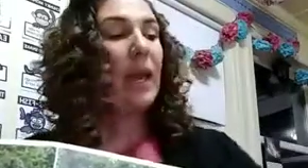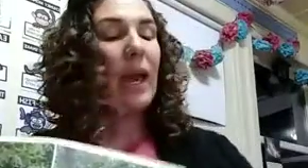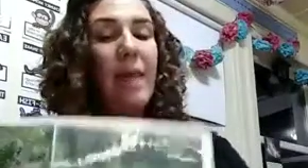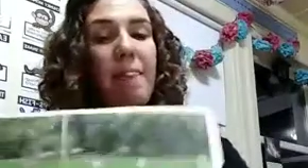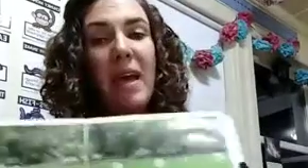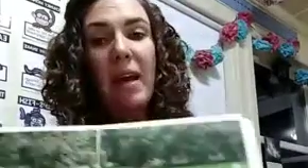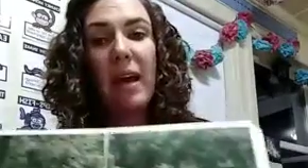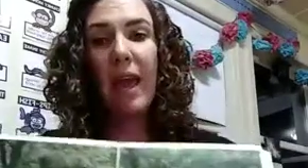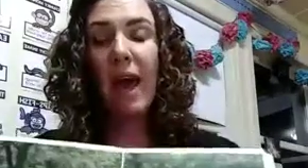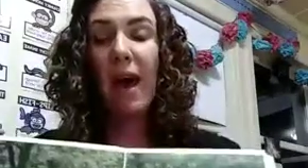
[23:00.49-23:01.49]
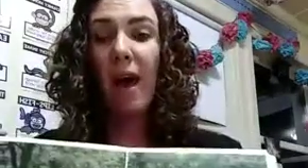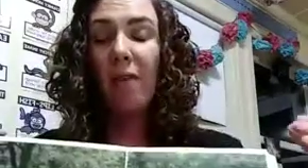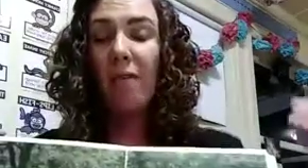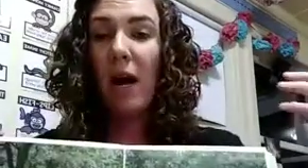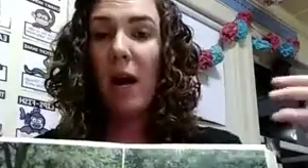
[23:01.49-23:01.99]
And then I
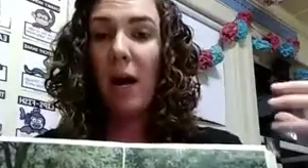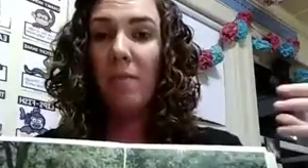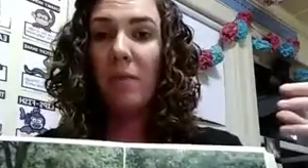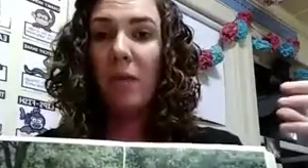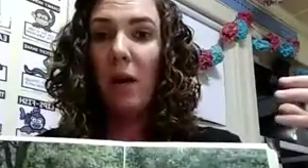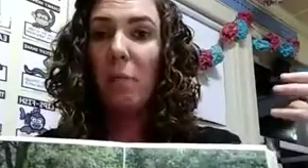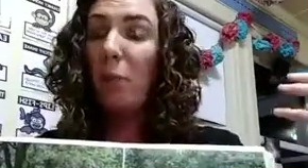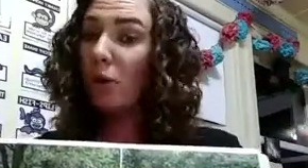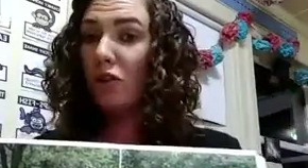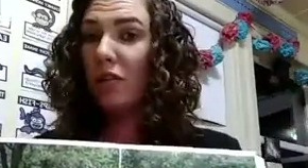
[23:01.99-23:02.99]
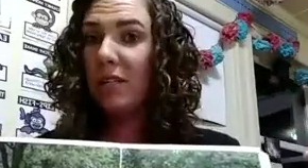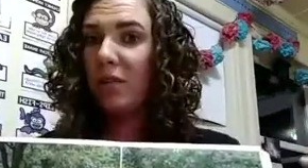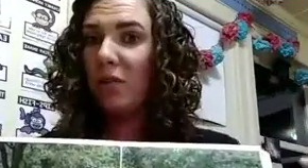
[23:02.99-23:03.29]
have portraits